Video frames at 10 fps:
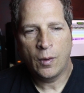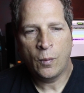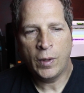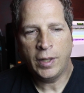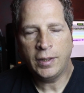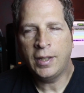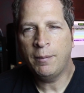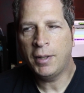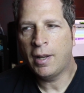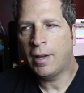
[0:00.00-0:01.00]
when
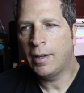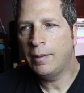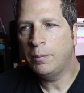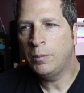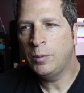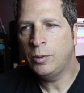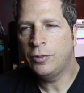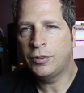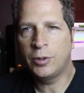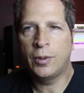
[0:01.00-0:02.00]
Kim and I
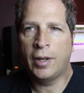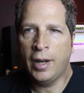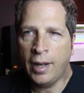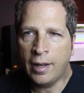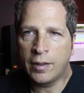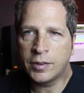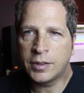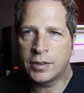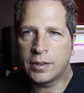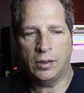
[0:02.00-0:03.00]
moved to our
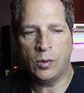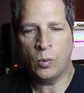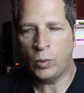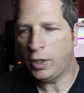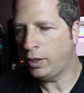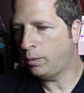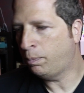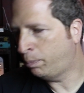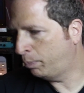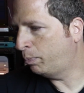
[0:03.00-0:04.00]
house, we
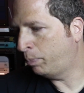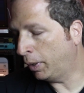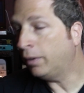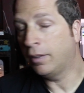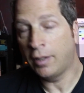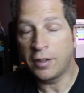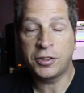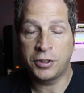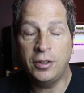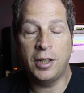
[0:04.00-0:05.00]
built another
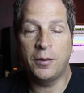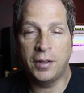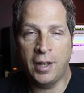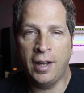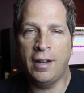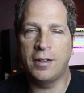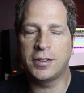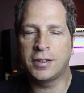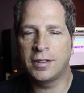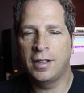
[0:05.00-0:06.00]
studio in the
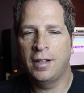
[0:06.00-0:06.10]
house.